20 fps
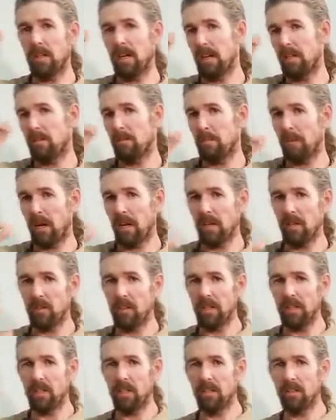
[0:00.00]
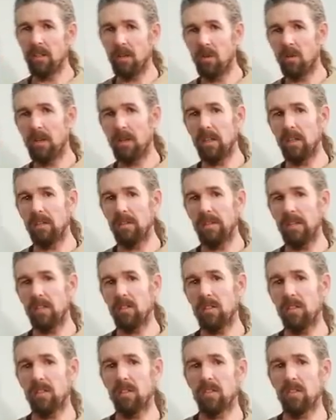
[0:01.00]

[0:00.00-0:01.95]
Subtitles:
kind of moderate and lower elevation,